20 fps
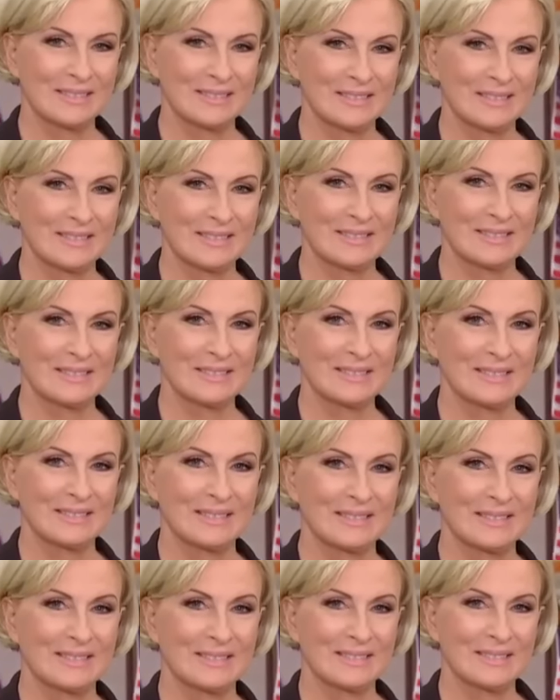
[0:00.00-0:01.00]

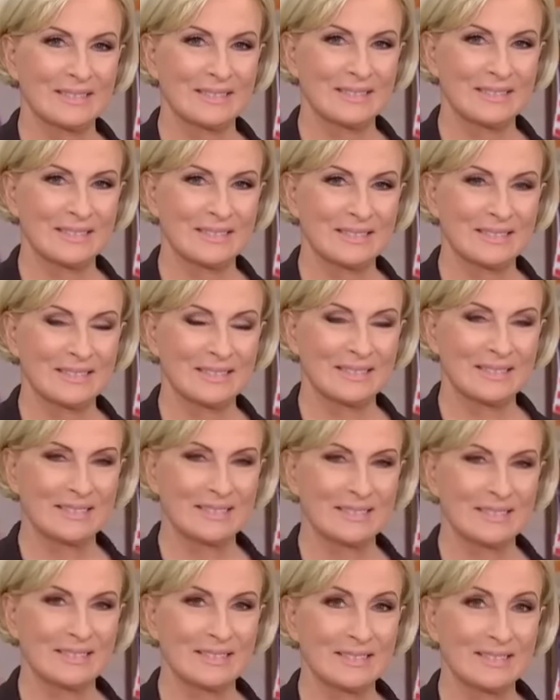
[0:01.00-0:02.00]

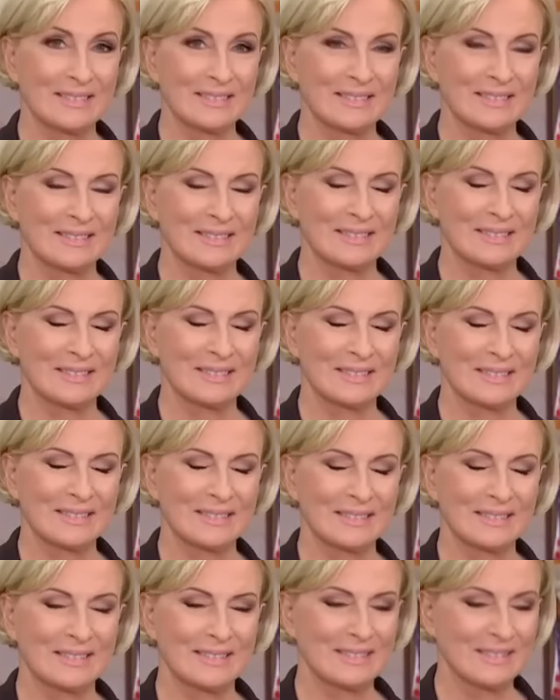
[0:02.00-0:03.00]

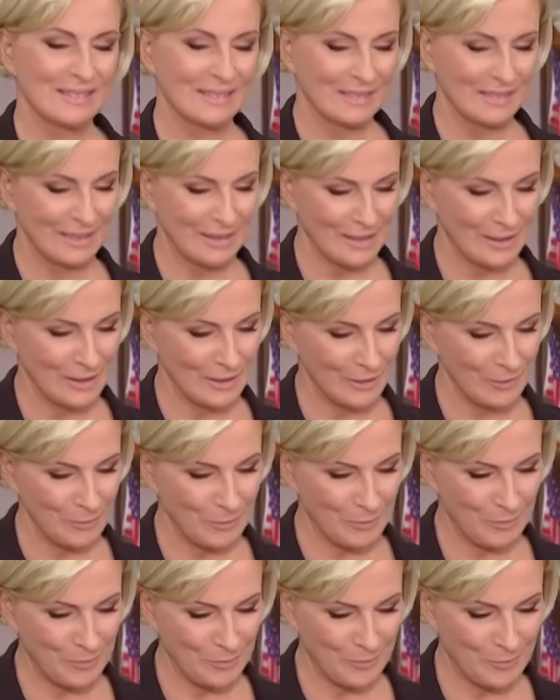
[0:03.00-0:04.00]

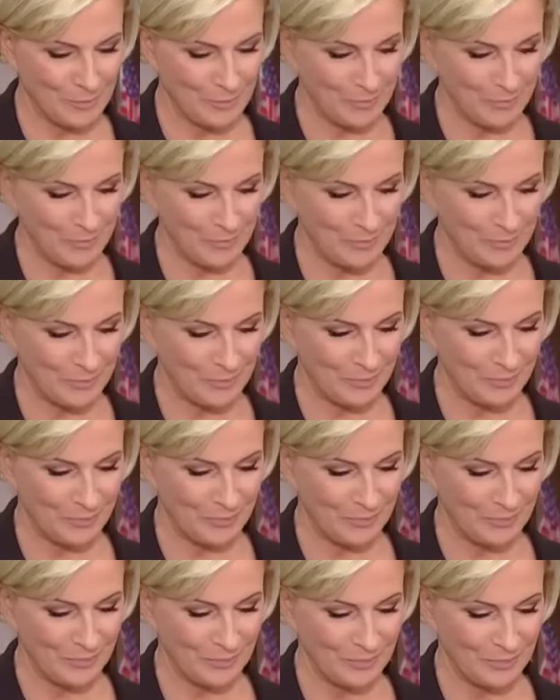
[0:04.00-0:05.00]

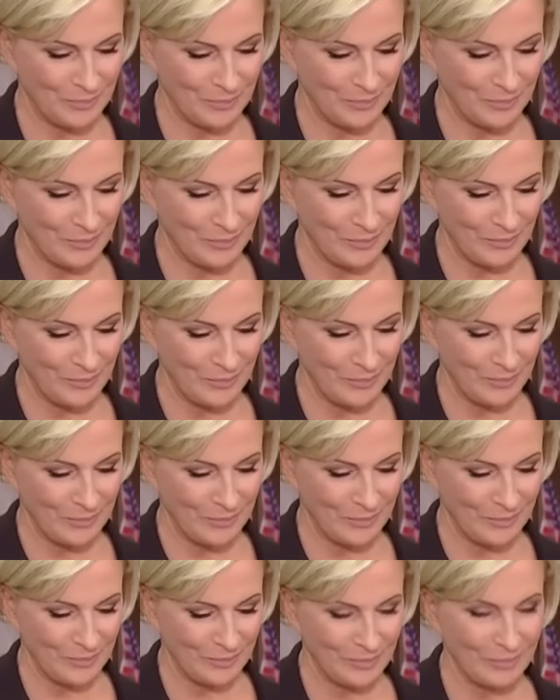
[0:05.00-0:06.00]

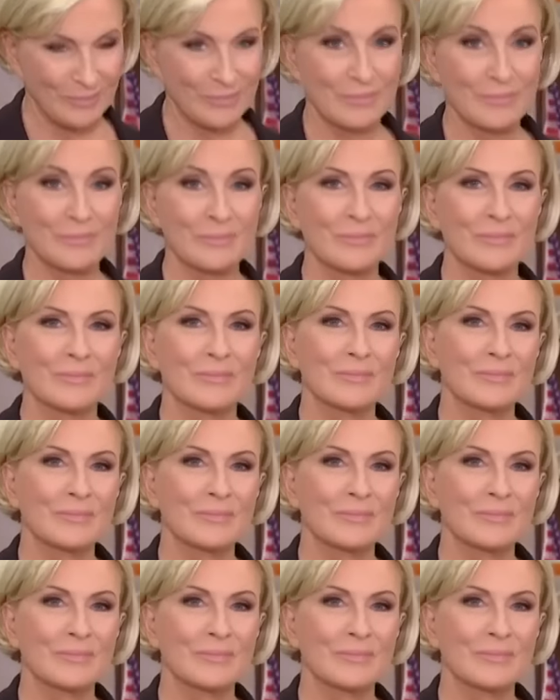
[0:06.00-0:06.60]
(silent)